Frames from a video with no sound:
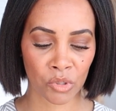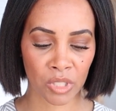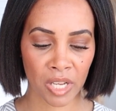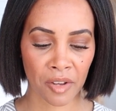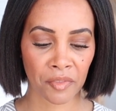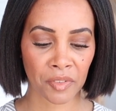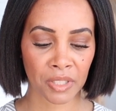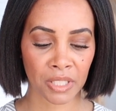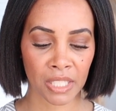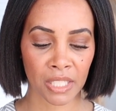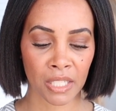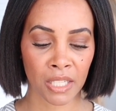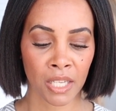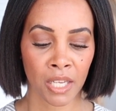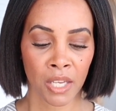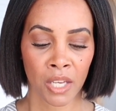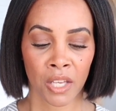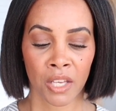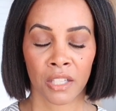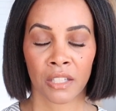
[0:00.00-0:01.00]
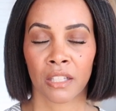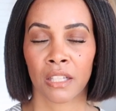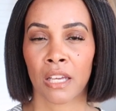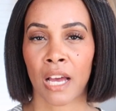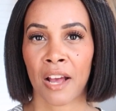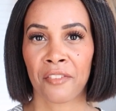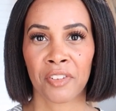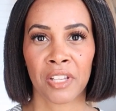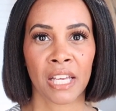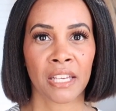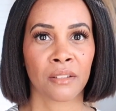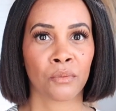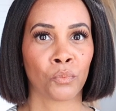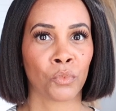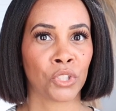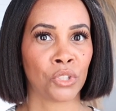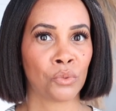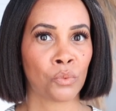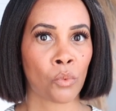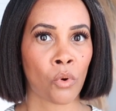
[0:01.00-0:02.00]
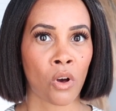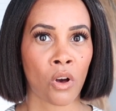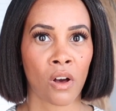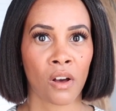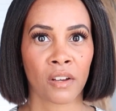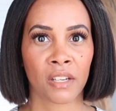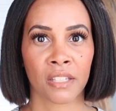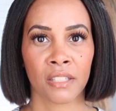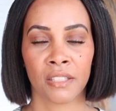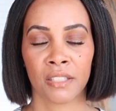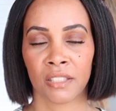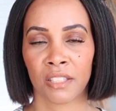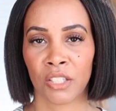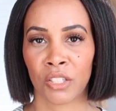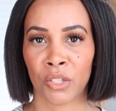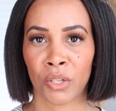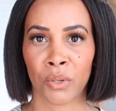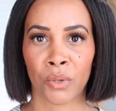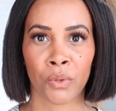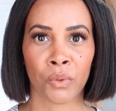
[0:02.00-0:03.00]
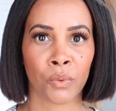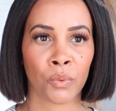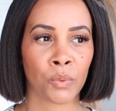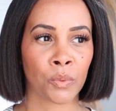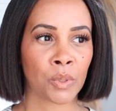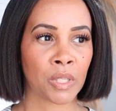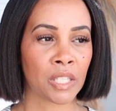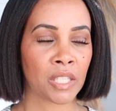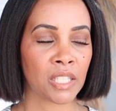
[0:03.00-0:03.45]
definitely I feel like when you walk, you know,